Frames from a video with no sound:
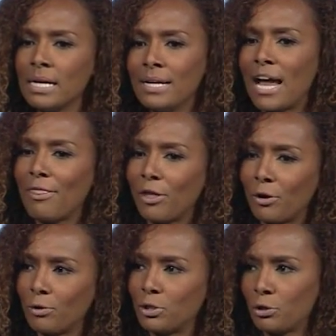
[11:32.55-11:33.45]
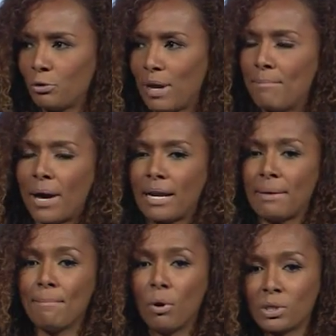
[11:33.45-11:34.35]
Not those who embody
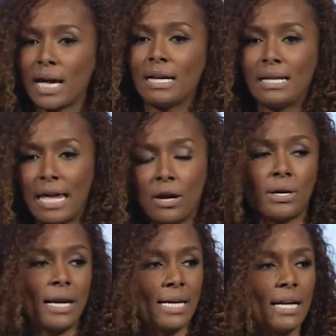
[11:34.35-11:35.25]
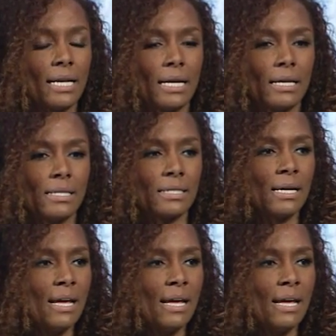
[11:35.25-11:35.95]
multi-layered identities.